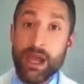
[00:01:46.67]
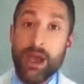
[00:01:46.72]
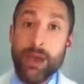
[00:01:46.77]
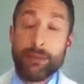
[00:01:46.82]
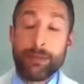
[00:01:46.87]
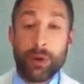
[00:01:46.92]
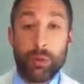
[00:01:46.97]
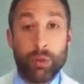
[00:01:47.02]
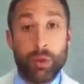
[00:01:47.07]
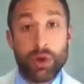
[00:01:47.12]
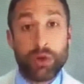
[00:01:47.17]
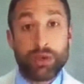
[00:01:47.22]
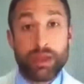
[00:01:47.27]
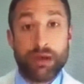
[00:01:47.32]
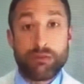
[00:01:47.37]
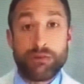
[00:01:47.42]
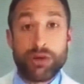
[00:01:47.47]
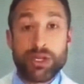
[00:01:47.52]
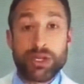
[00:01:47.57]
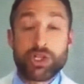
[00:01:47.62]
But will they
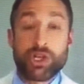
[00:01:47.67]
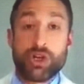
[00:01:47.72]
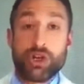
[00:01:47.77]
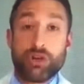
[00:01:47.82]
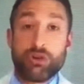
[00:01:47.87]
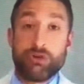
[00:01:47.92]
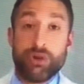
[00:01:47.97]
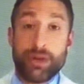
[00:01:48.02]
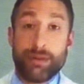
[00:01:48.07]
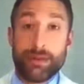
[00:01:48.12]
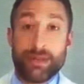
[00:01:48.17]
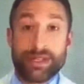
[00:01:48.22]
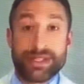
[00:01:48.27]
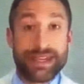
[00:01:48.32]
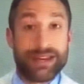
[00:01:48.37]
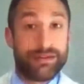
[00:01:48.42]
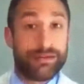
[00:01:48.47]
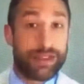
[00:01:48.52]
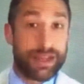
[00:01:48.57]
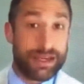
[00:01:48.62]
reach an agreement?
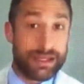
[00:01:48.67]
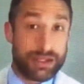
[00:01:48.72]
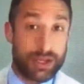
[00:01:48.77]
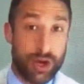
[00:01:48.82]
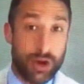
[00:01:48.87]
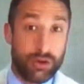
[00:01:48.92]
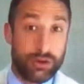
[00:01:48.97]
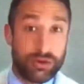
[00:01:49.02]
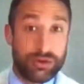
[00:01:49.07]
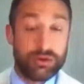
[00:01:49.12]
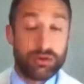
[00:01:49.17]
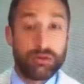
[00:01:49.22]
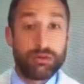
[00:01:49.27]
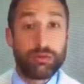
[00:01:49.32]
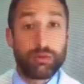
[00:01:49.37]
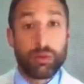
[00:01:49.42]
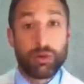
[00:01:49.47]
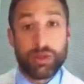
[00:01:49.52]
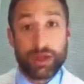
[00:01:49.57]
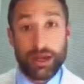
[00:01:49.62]
If they don't,
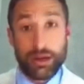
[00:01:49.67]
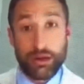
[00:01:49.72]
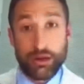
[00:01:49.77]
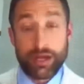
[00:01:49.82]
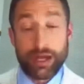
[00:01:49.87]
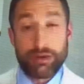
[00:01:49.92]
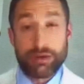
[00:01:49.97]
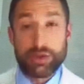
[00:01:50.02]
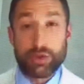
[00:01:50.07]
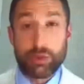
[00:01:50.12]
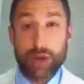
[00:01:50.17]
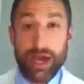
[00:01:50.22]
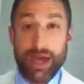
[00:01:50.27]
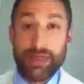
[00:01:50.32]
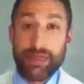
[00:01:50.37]
will they look elsewhere?